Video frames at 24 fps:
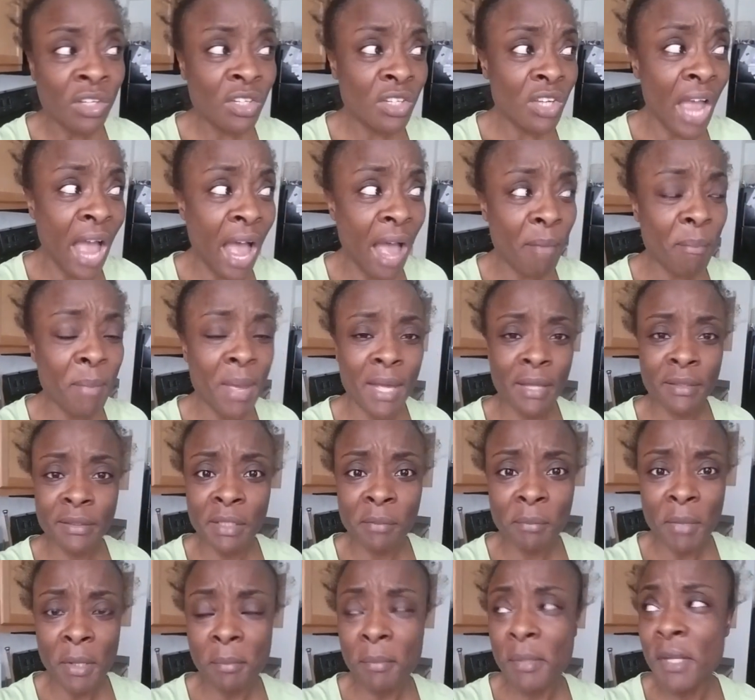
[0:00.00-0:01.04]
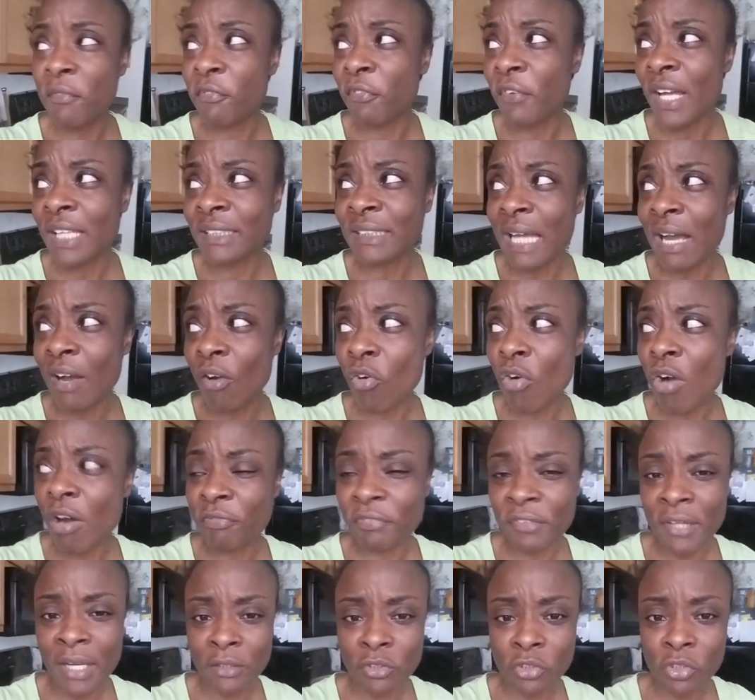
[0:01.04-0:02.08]
yeah, man, they make me vex at
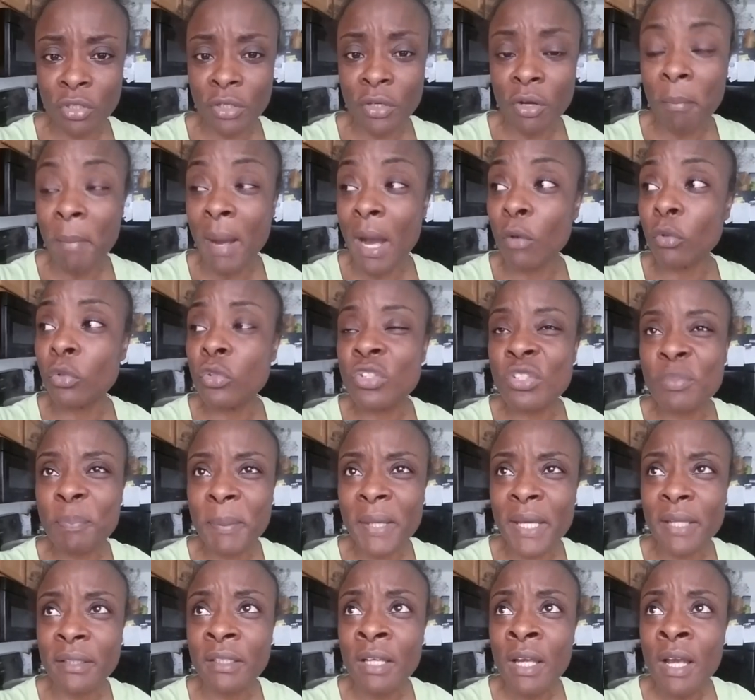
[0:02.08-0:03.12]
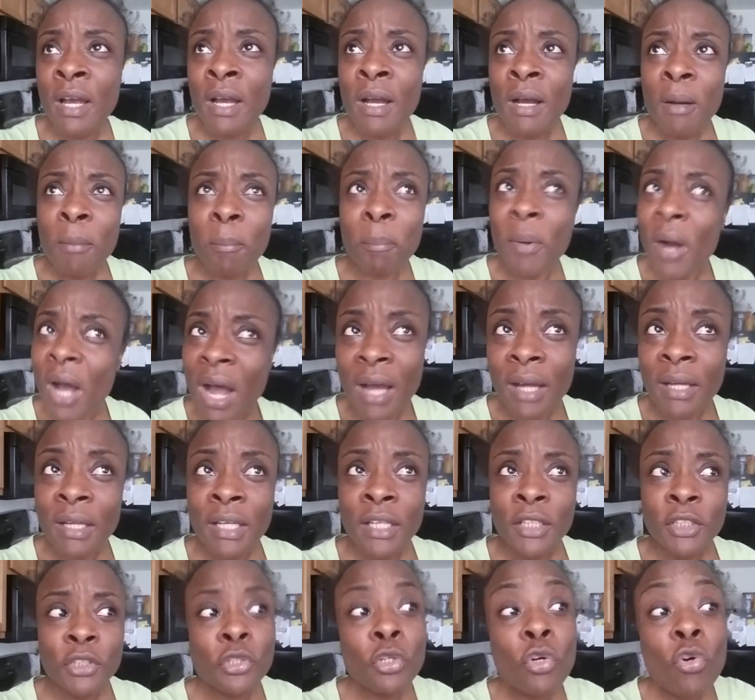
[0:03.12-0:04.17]
coughing and choking on my own spit. But
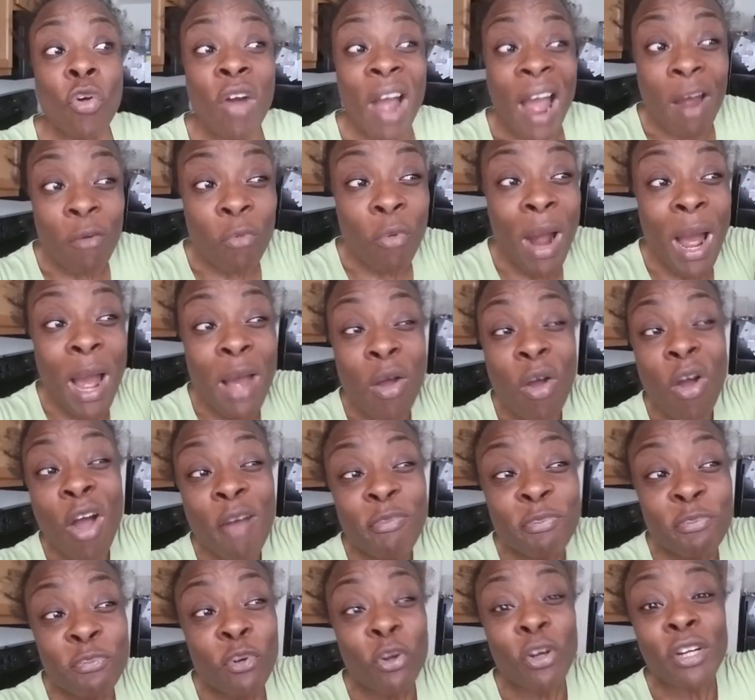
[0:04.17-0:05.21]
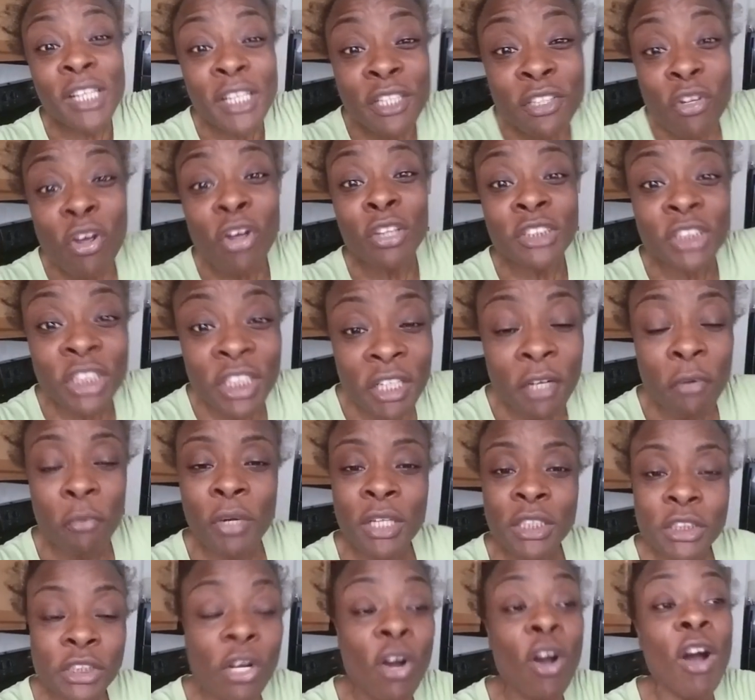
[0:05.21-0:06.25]
you go around offloading your
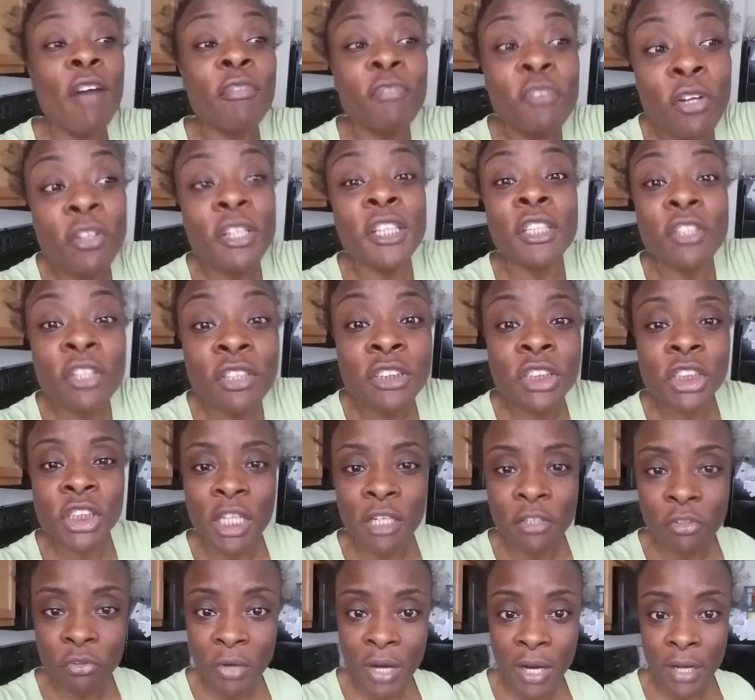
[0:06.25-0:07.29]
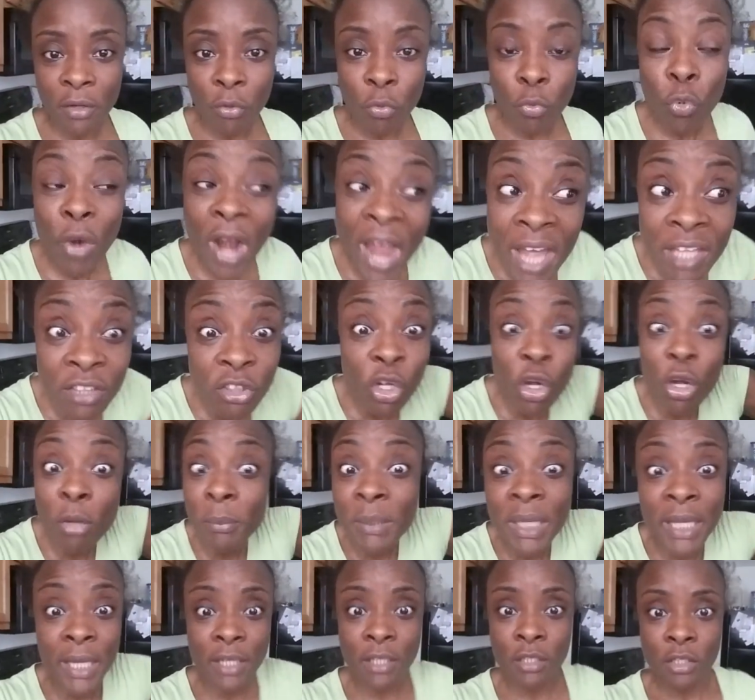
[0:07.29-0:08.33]
generation, offloading your children
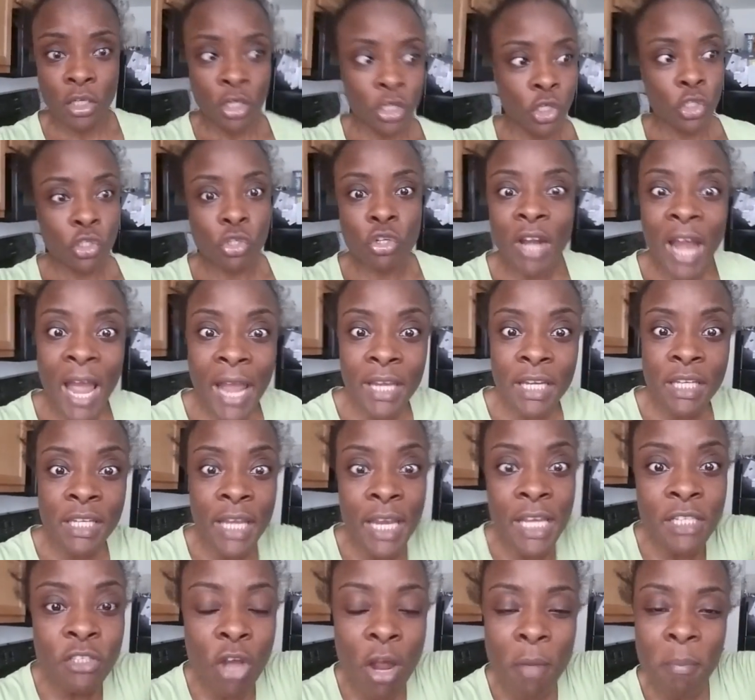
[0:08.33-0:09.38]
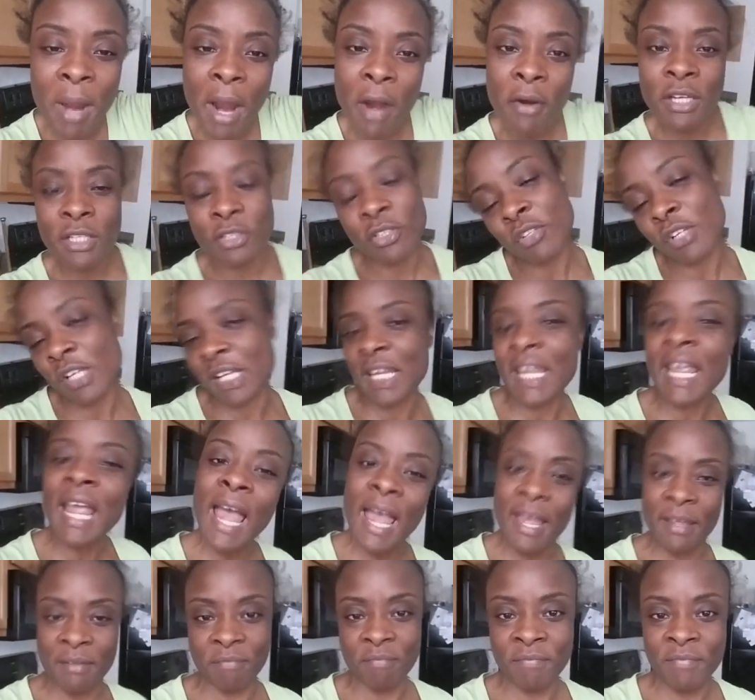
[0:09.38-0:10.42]
randomly. You're not engaged or married to the
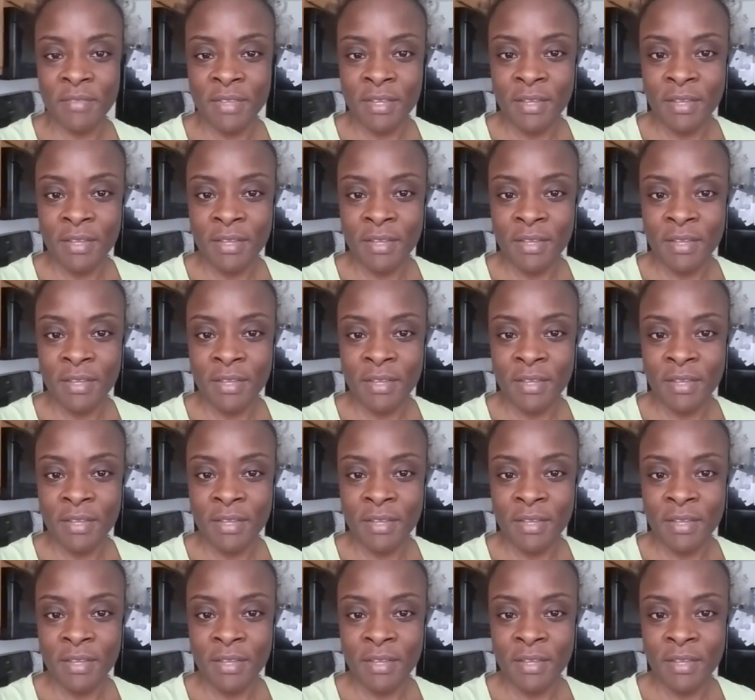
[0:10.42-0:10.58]
girl.